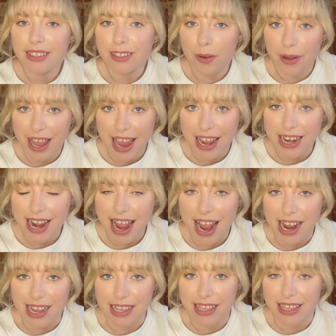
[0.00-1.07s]
Go ahead
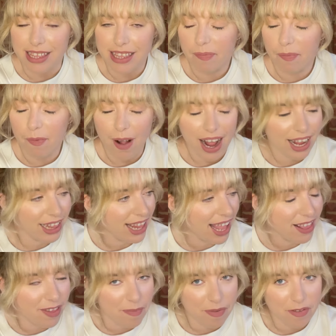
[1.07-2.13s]
and whack
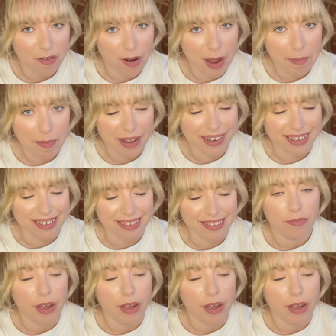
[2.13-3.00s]
that subscribe button.